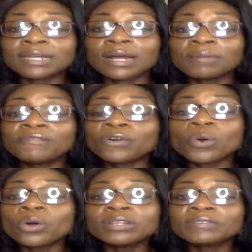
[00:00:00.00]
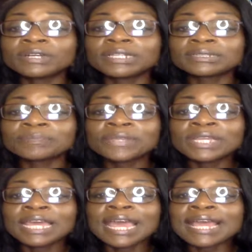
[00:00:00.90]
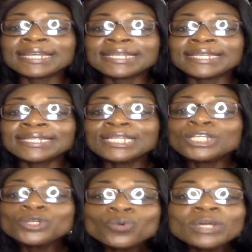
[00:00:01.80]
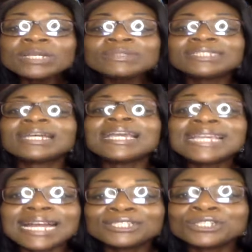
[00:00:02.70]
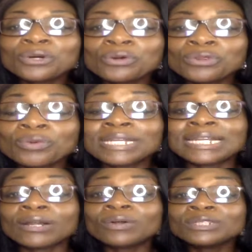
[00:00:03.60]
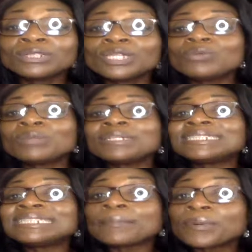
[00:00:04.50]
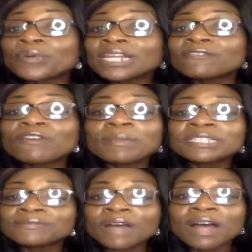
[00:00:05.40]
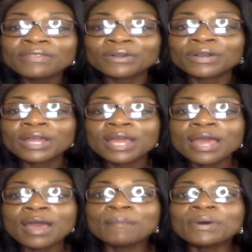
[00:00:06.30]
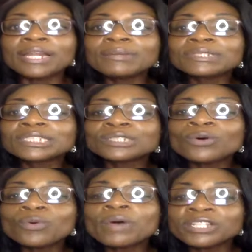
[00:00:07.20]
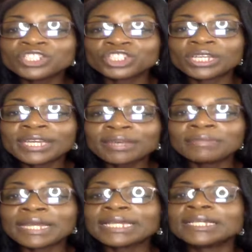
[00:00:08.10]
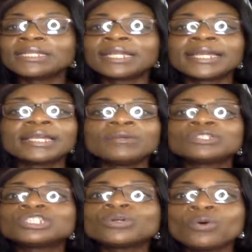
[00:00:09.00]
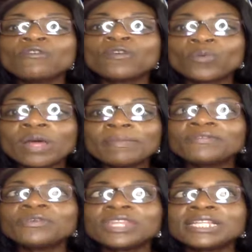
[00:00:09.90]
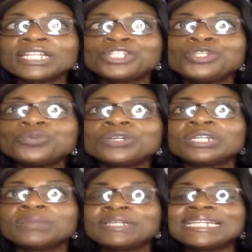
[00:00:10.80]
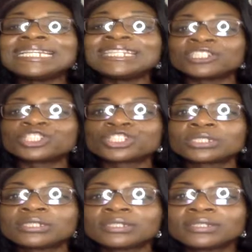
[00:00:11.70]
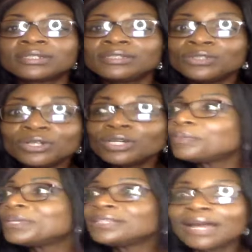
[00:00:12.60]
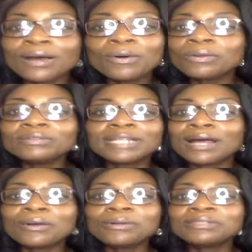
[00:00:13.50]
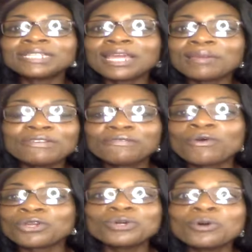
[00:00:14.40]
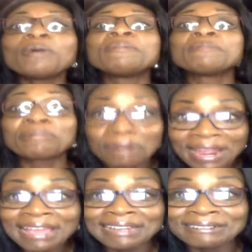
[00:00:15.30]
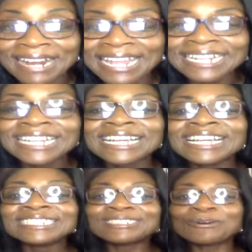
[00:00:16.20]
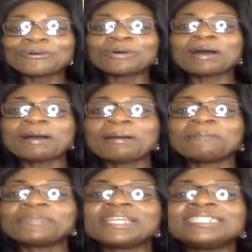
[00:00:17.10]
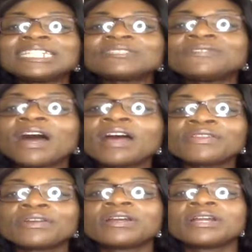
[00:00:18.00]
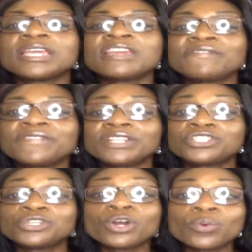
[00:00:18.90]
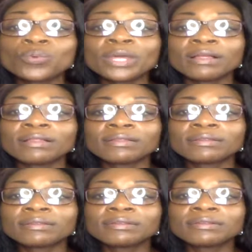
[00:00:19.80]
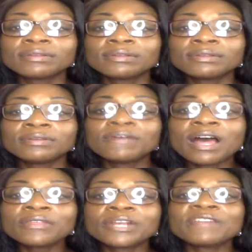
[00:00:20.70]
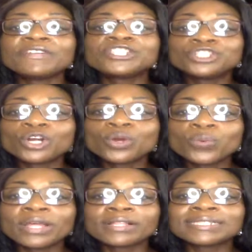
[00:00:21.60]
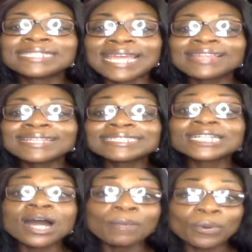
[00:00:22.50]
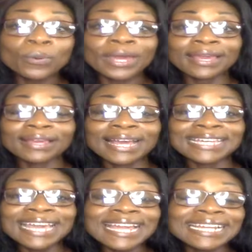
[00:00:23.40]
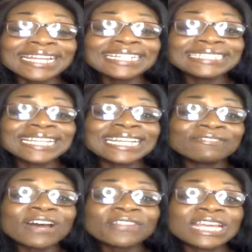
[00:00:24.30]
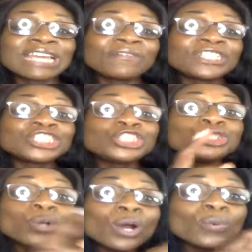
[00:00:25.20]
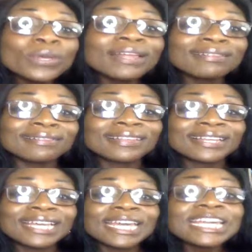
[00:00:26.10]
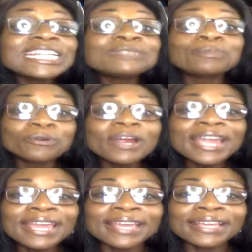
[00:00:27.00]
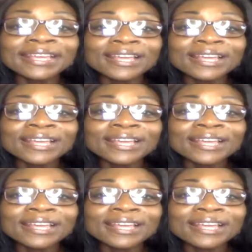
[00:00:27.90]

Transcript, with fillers: um, for all of us and he knew what he was he had to go through and then also he would have been separated from his father but it was so much to him like like it was so overwhelming if you think that you were going to be lynched you're going to be that whole that whole day before you will be praying right so um he says father if it's your will father if it's your will take this cup away again he said father if it's your will he's praying